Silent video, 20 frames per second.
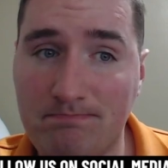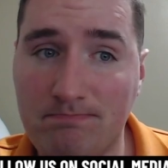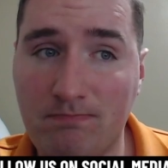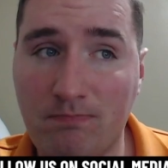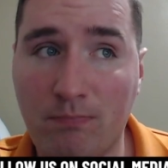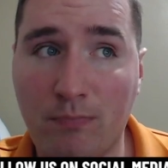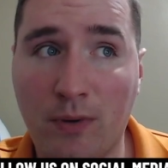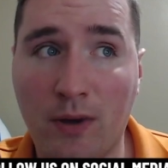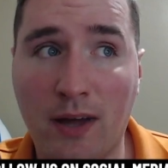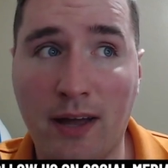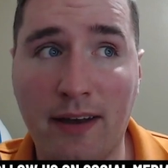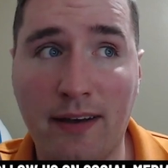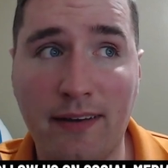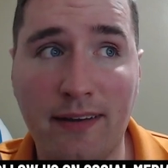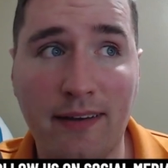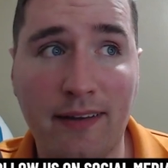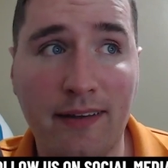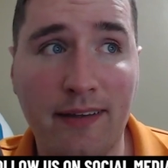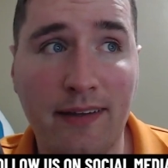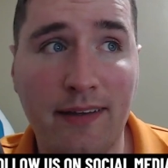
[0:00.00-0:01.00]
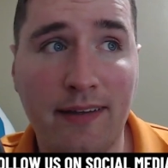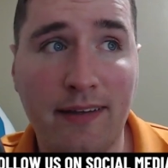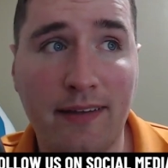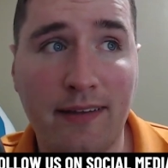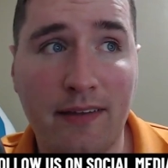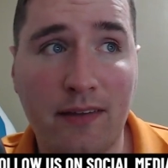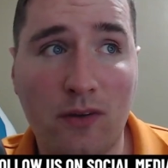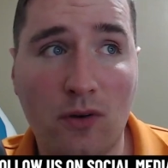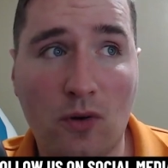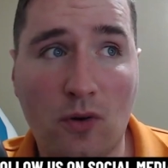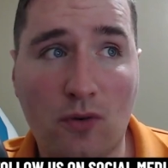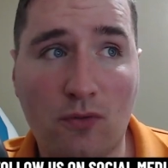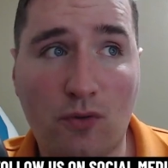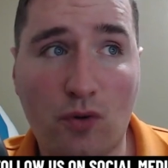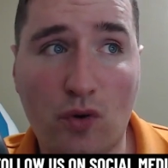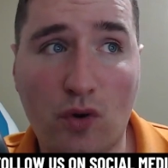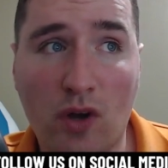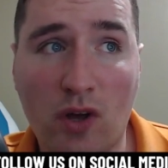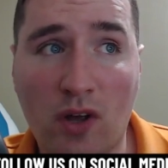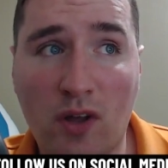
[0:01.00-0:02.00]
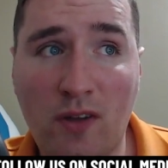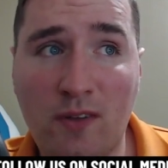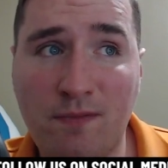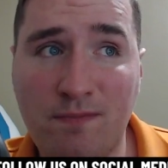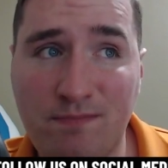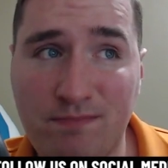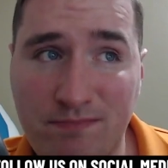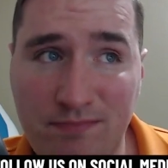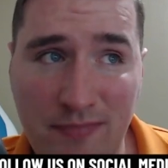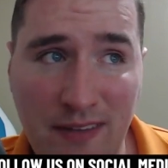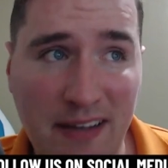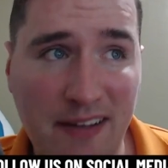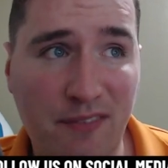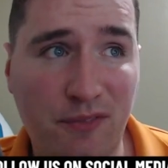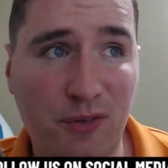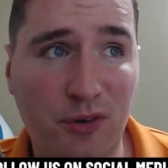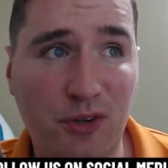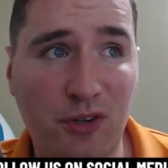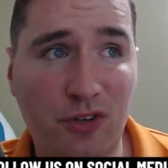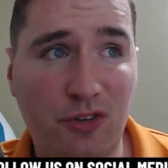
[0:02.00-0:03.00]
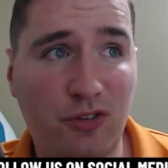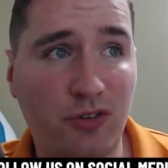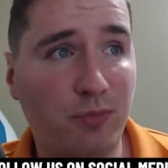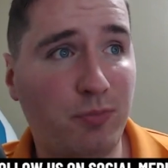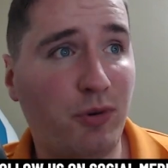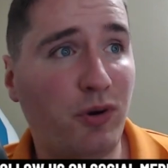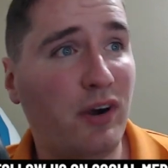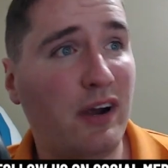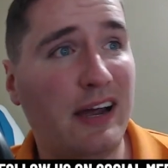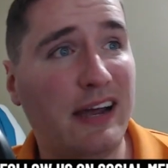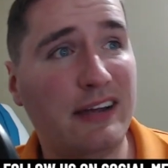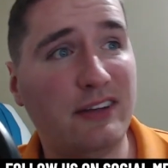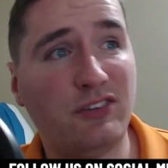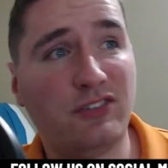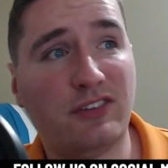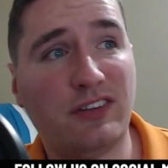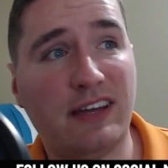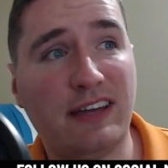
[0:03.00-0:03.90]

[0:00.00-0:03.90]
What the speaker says: But overall, not really surprised.